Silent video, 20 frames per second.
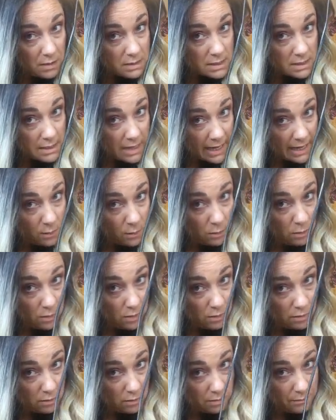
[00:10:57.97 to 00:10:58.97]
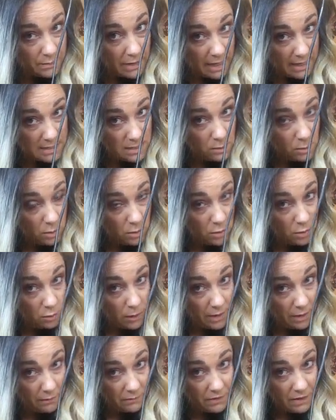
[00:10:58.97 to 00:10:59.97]
today it will look as it will look
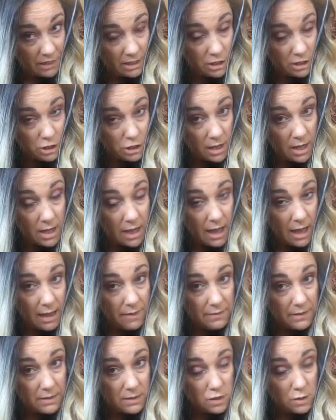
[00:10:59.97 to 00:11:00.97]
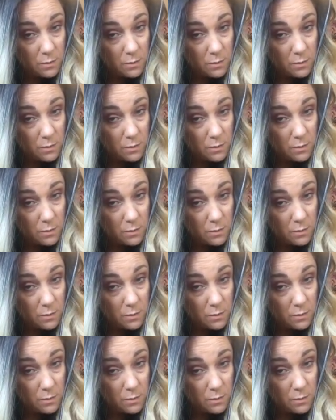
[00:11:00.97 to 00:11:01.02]
when I'm finished, and then